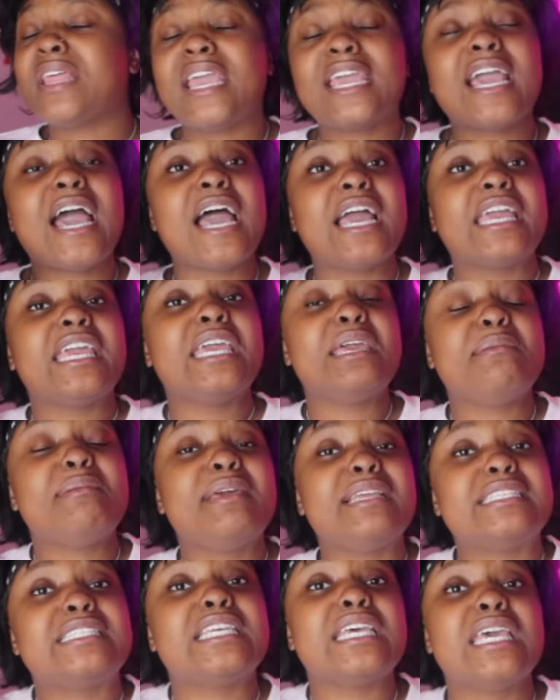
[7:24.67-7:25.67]
They got
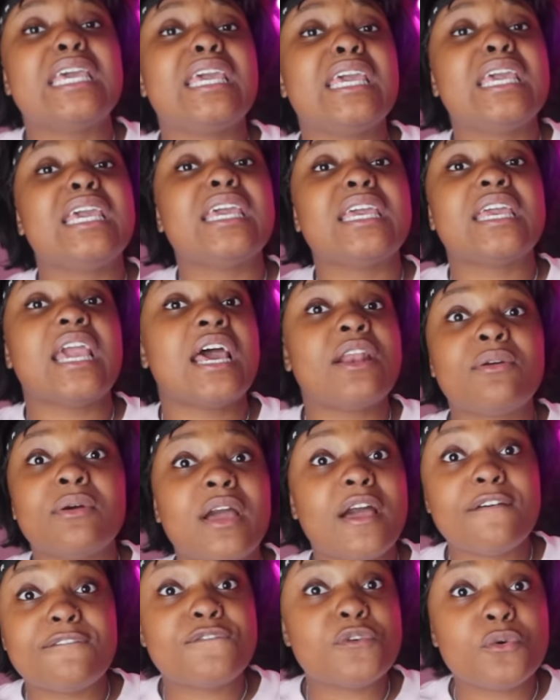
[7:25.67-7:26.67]
EBT. Y'all don't
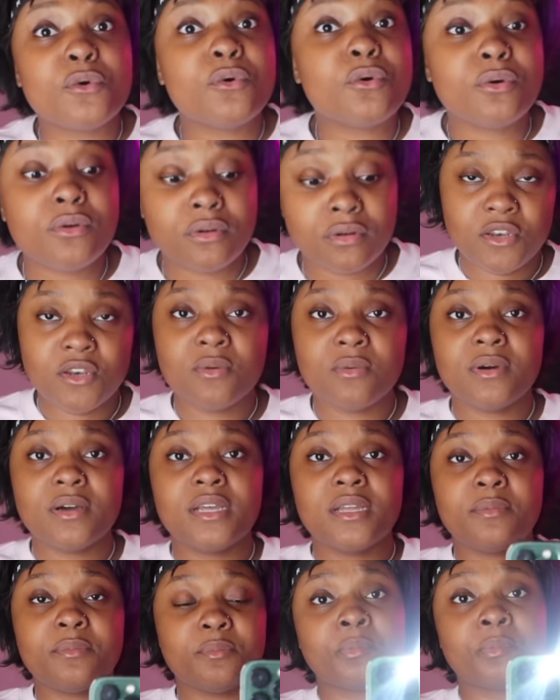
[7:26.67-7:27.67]
got food? You know
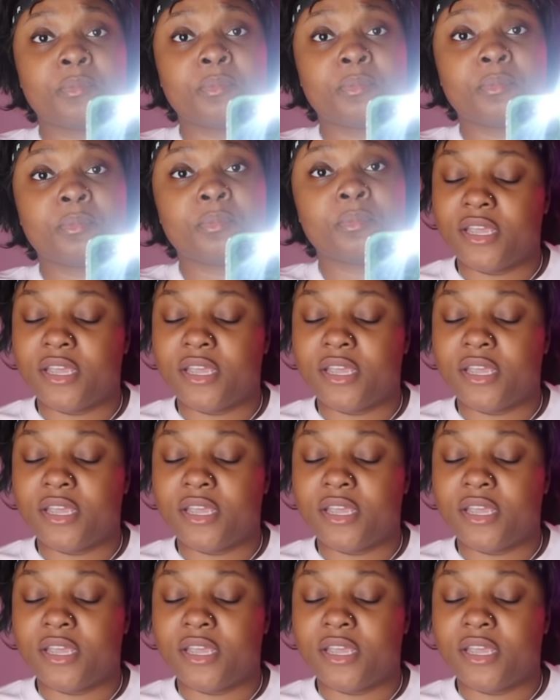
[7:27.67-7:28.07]
what?